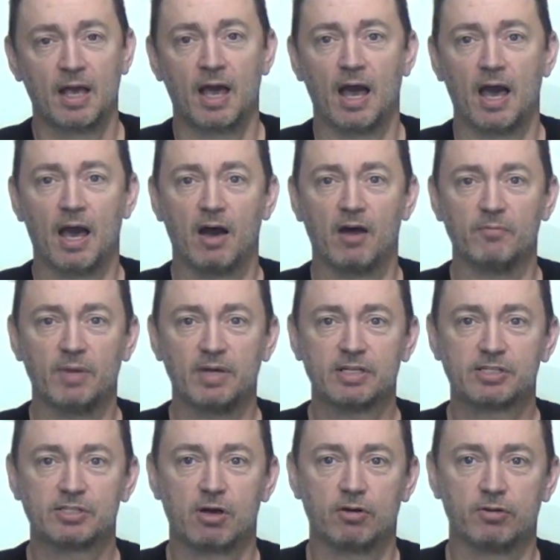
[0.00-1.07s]
I've made a
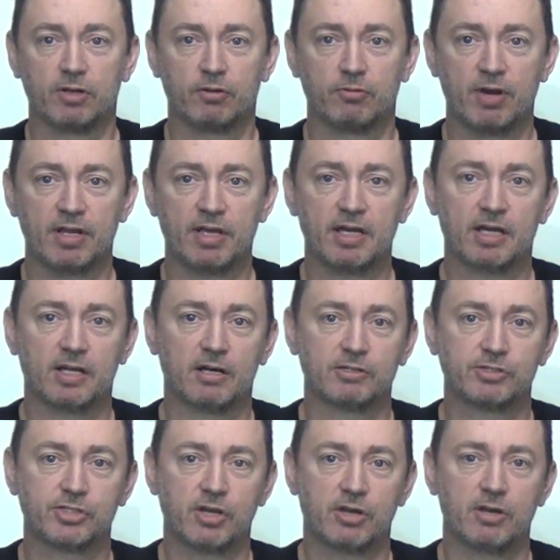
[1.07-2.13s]
start on it already and I'll
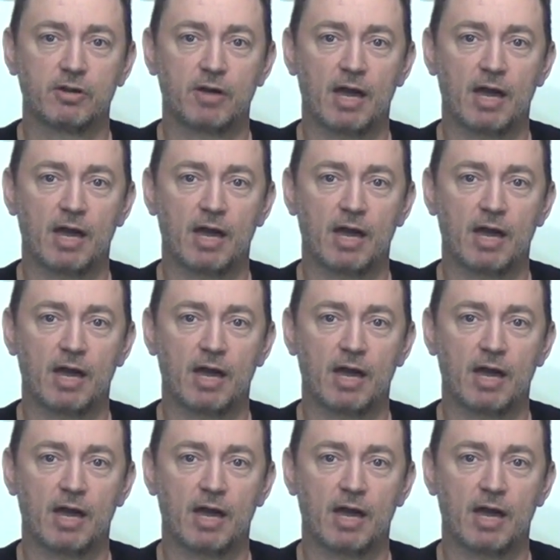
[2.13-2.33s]
show you